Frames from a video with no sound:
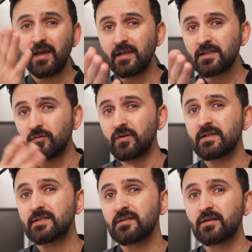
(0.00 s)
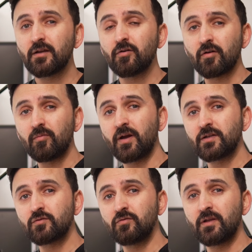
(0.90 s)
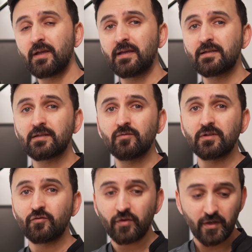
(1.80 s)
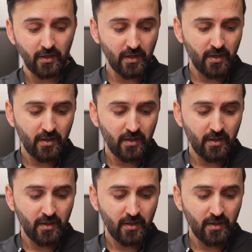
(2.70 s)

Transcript: a7s III or my sony a7 III